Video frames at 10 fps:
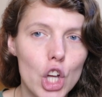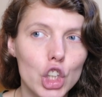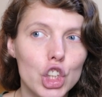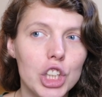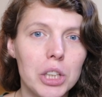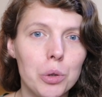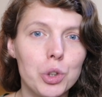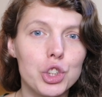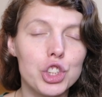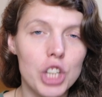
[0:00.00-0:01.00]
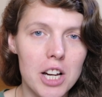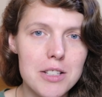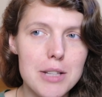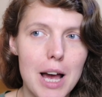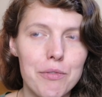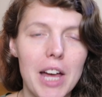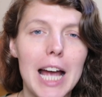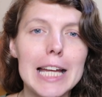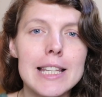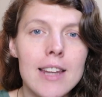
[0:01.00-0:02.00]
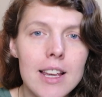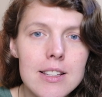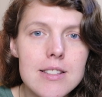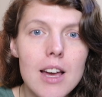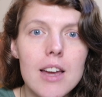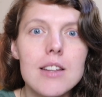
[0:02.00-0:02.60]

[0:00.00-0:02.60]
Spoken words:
She does have that innate